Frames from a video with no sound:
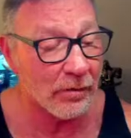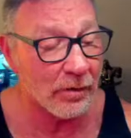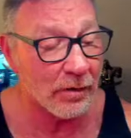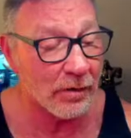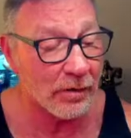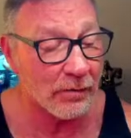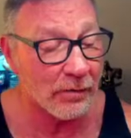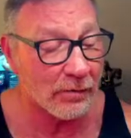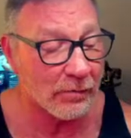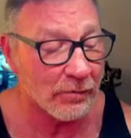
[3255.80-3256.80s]
I don't
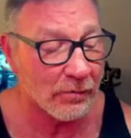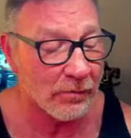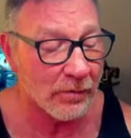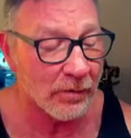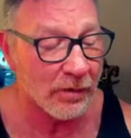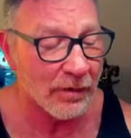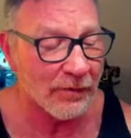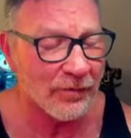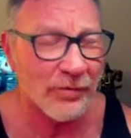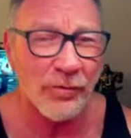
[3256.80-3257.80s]
know. It's
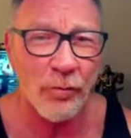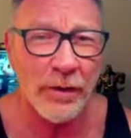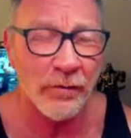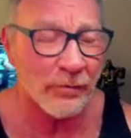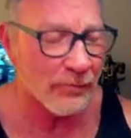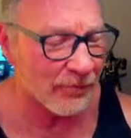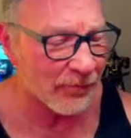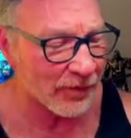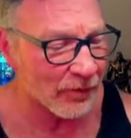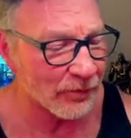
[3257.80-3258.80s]
just a weird
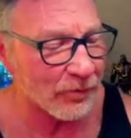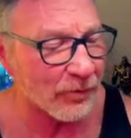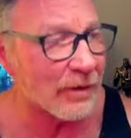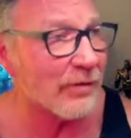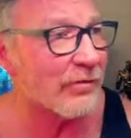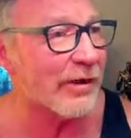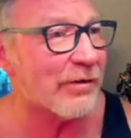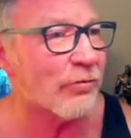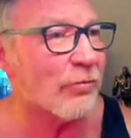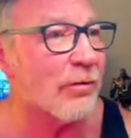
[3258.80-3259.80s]
feel to it. It's like
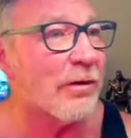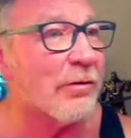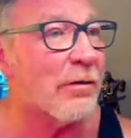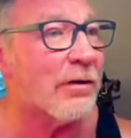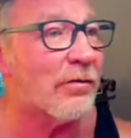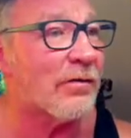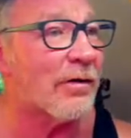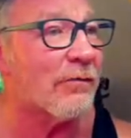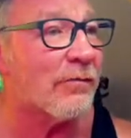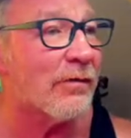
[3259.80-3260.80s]
it's really, really stiff.